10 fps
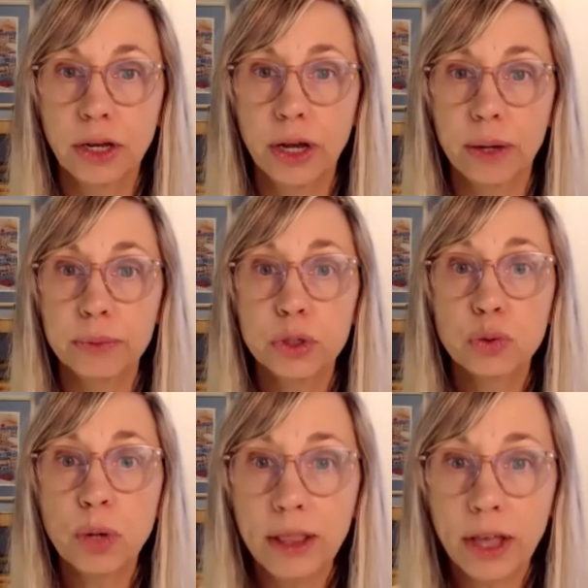
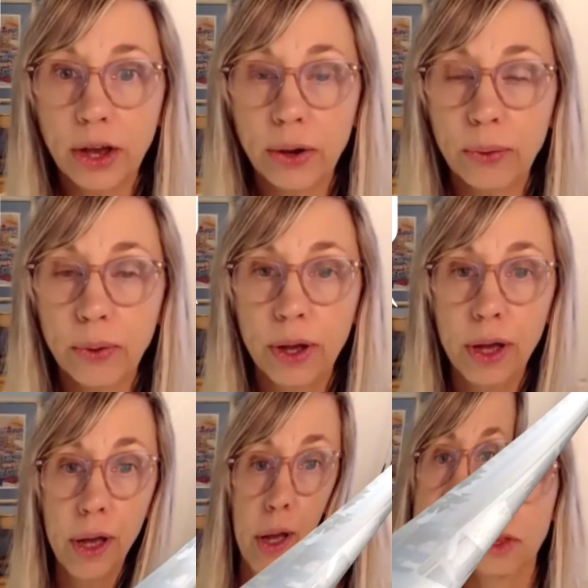Trello.
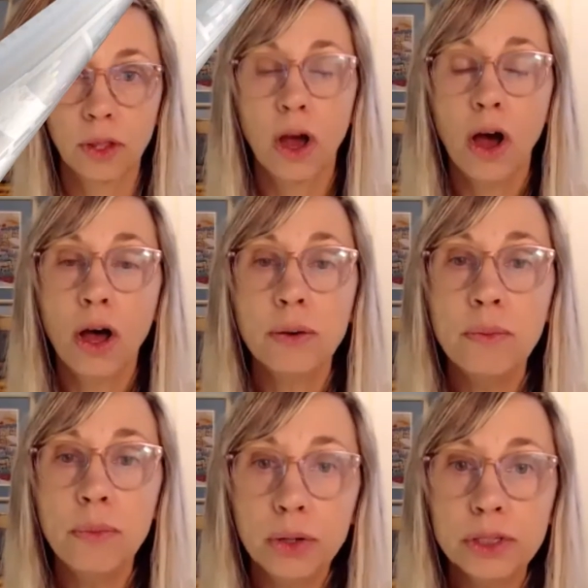On
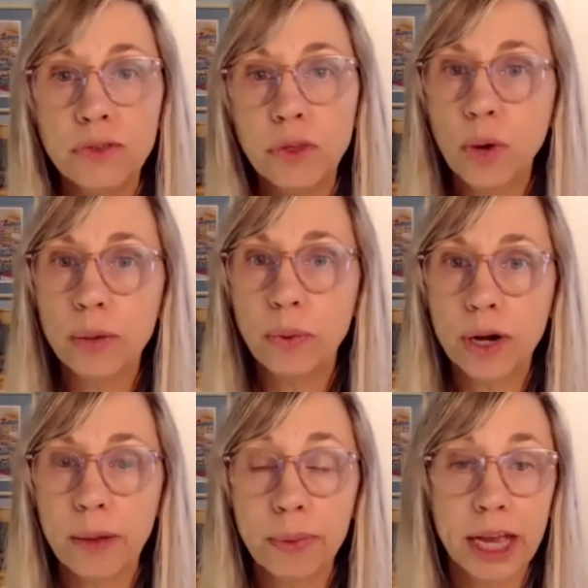most of the whiteboard
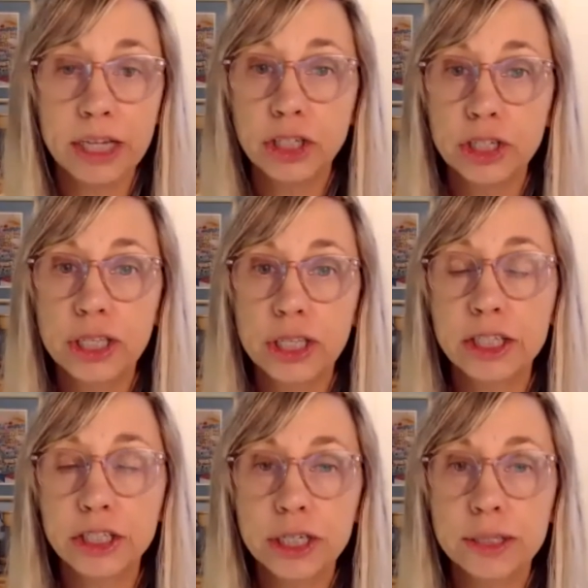applications that I
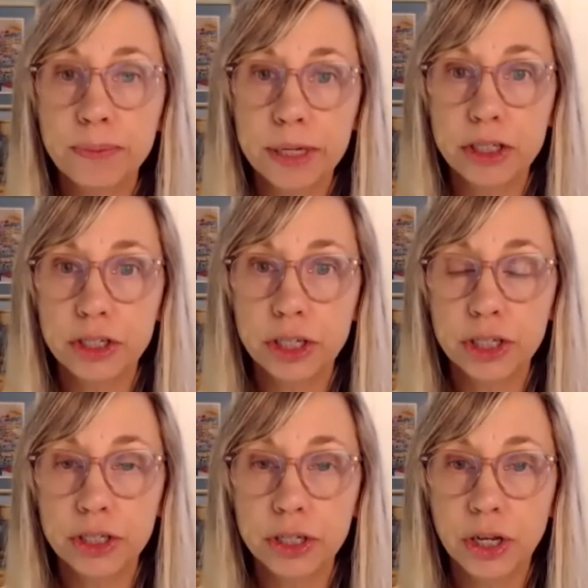just
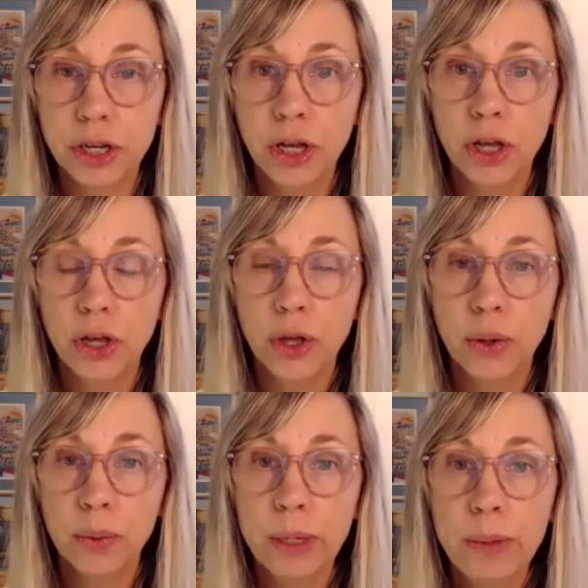mentioned,
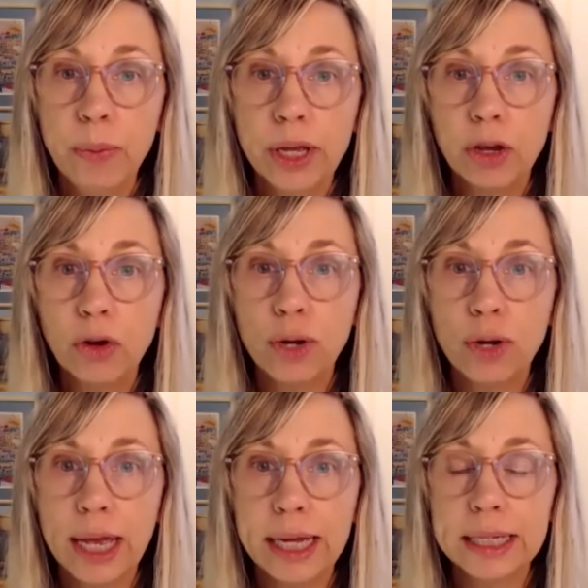people can
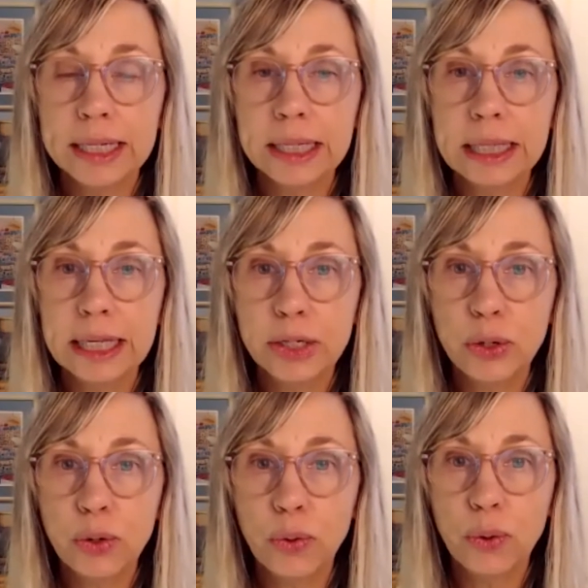create
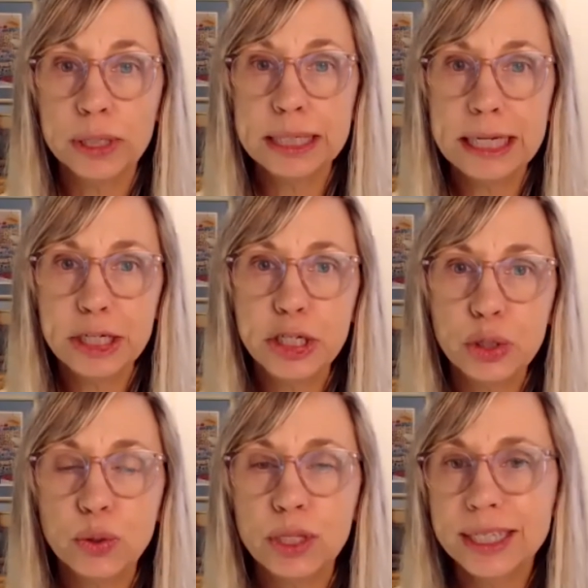little
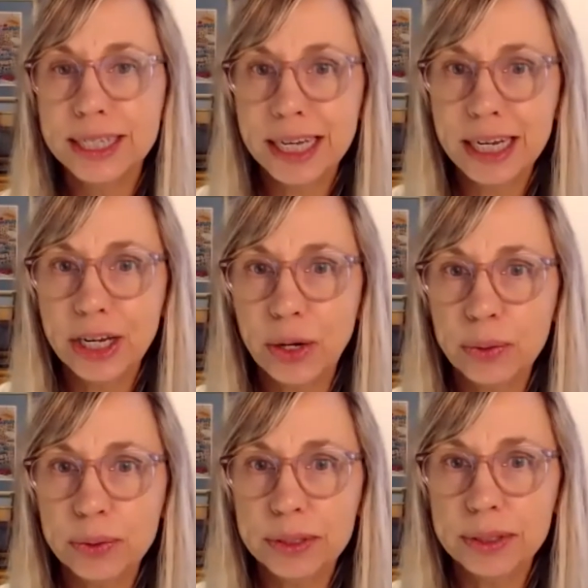digital sticky
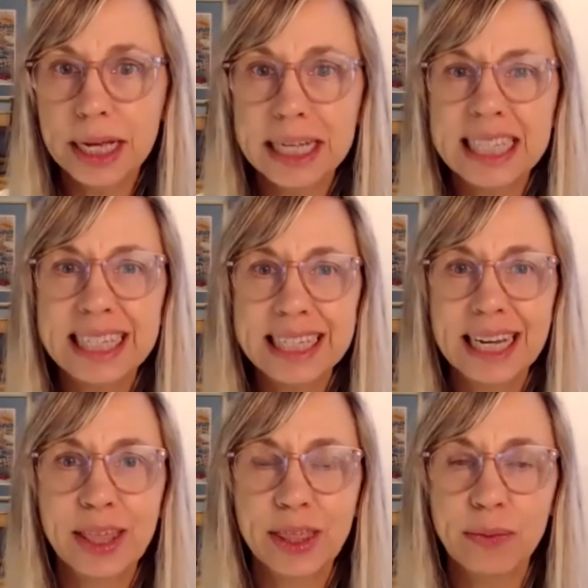notes and
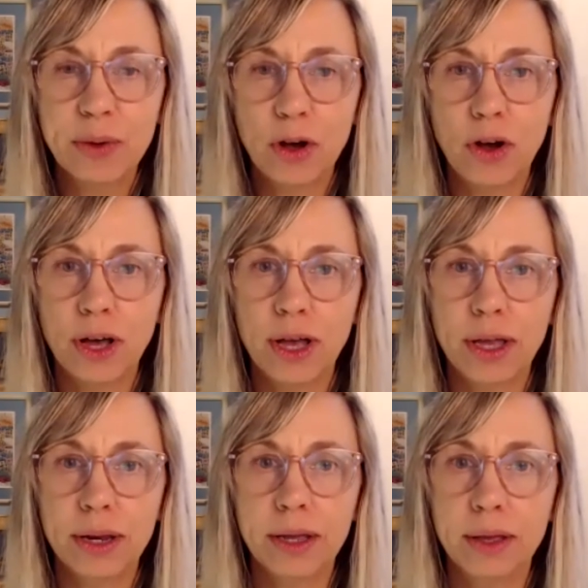stick them
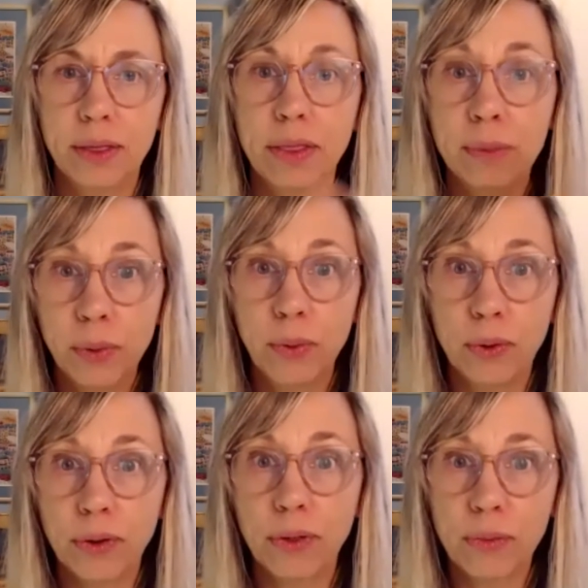on the
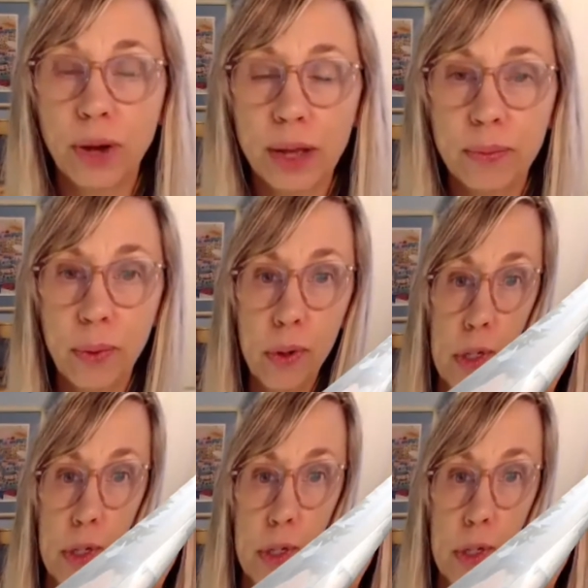board, on the whiteboard.